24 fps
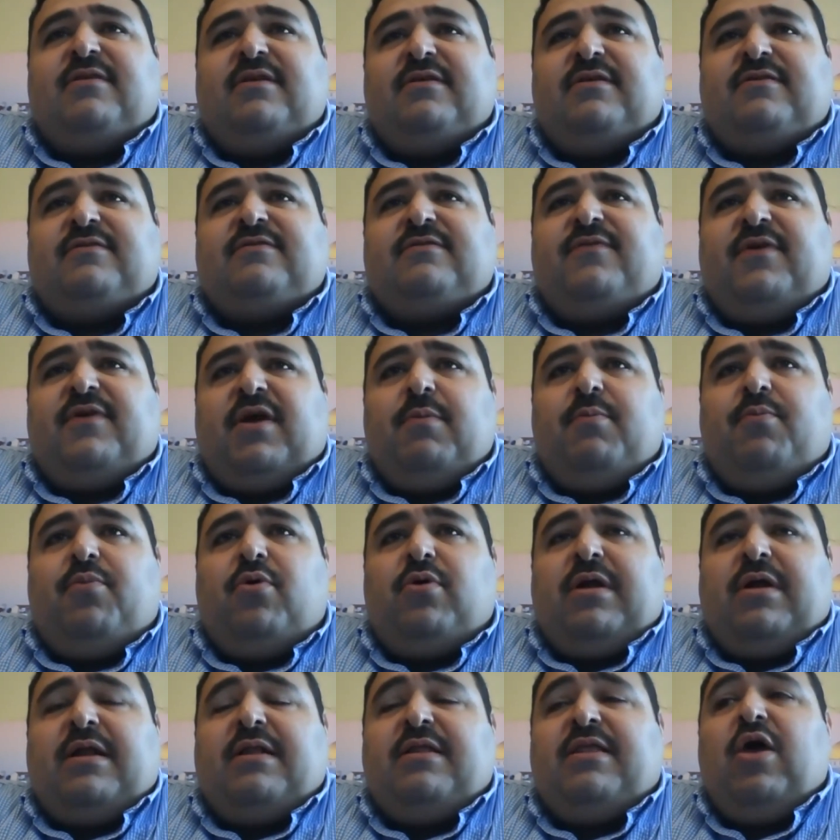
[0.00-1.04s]
This is very
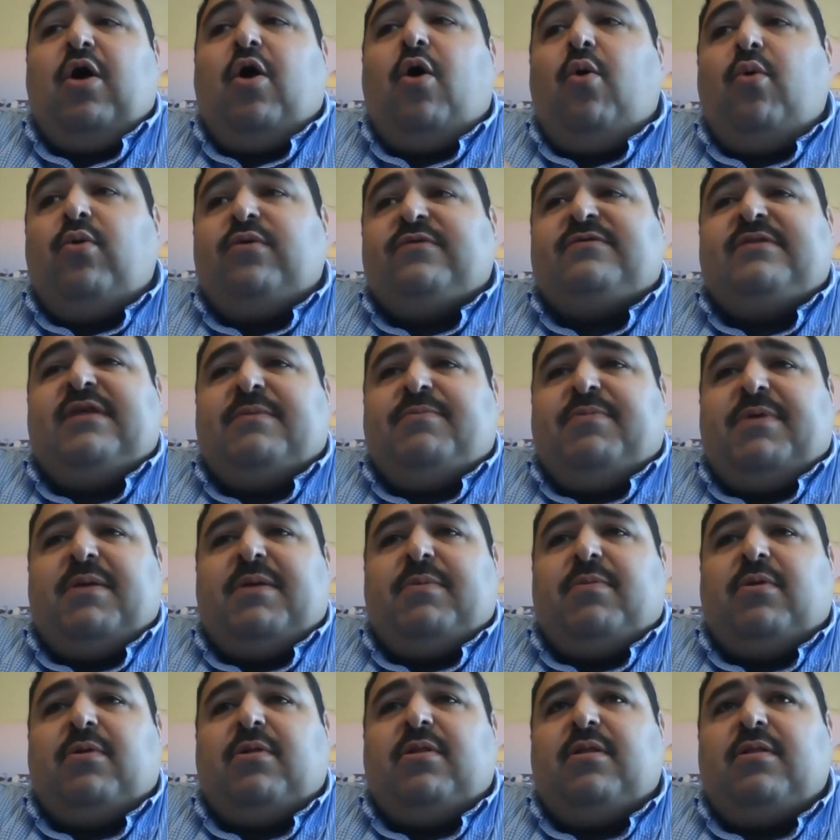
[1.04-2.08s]
important. They always need
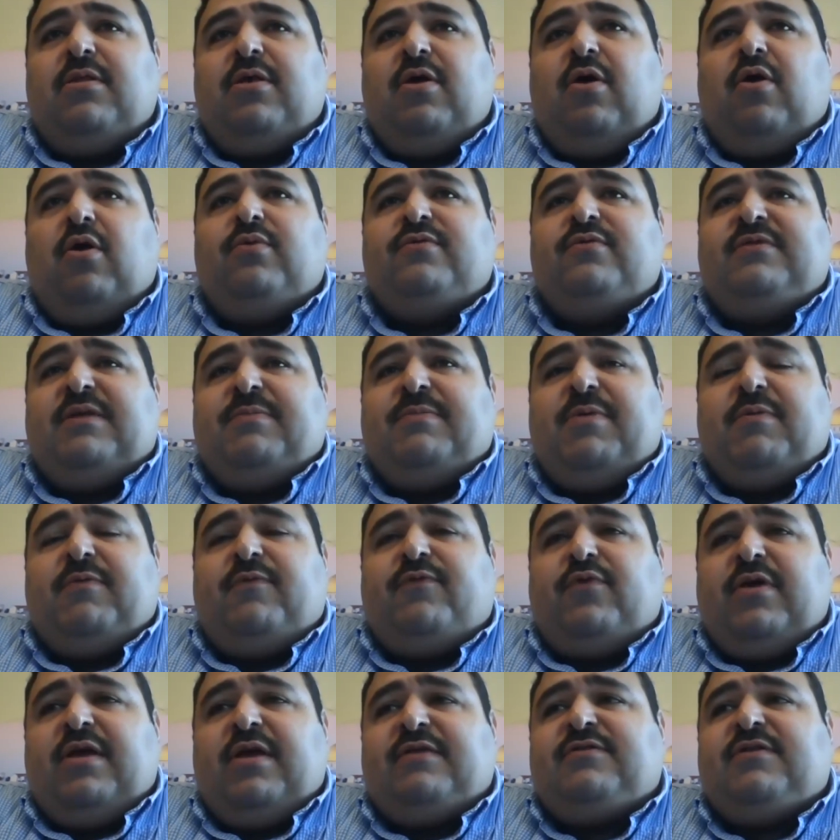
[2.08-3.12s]
people. They always need people
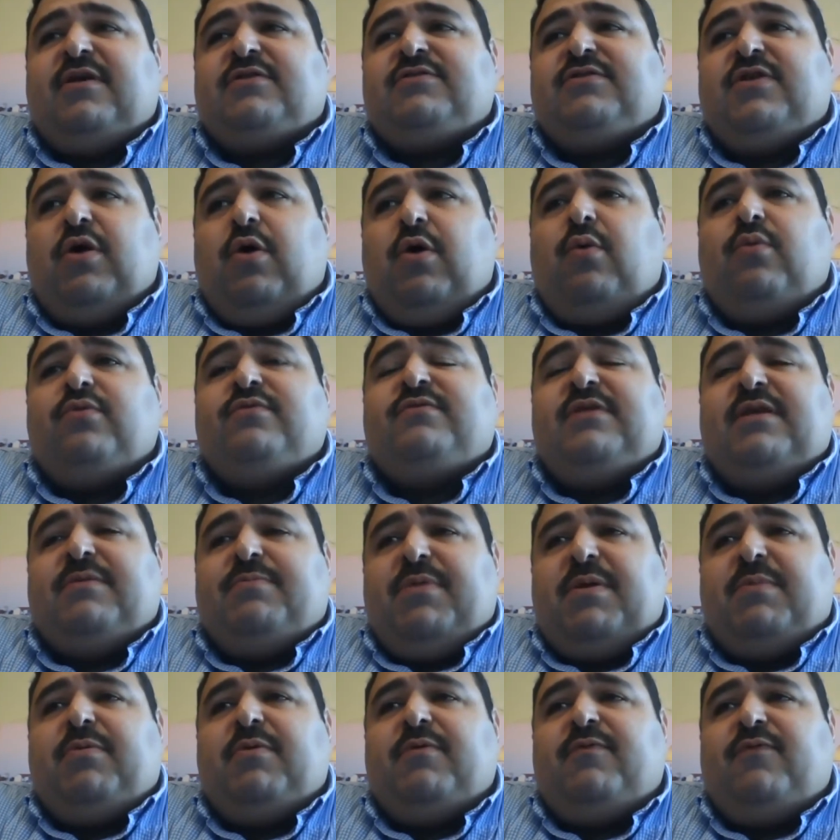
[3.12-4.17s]
for research. They always need
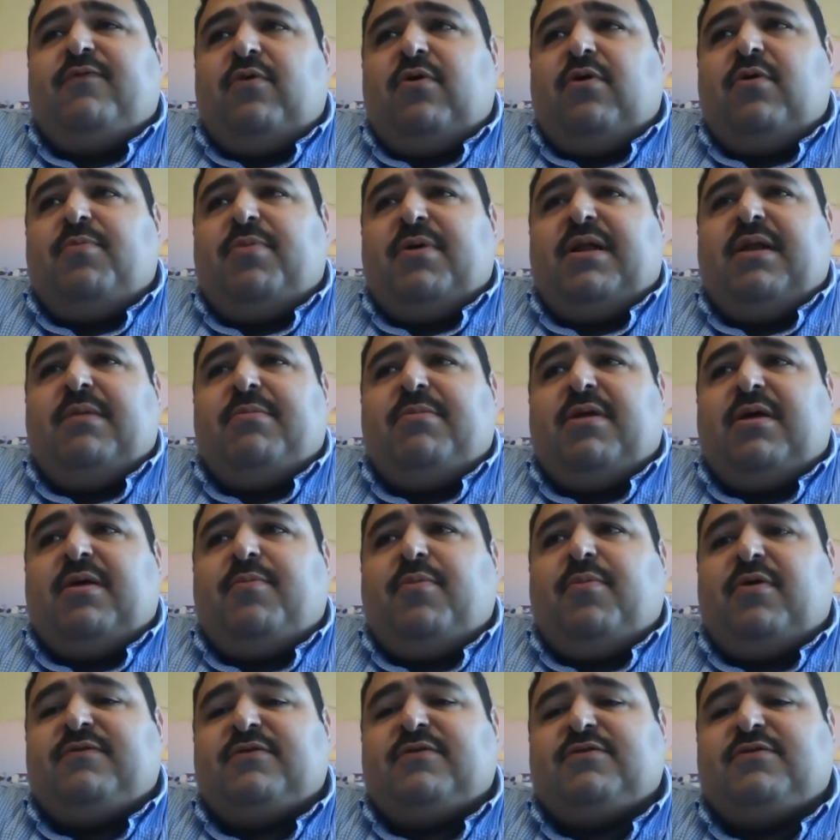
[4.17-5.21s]
people for preliminary
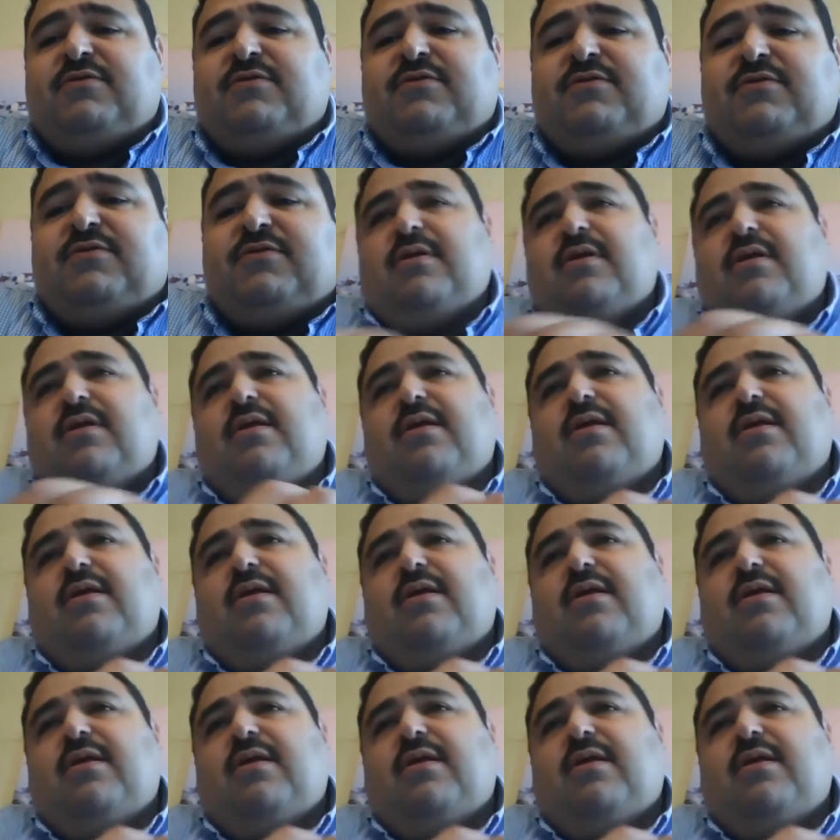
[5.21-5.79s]
positions.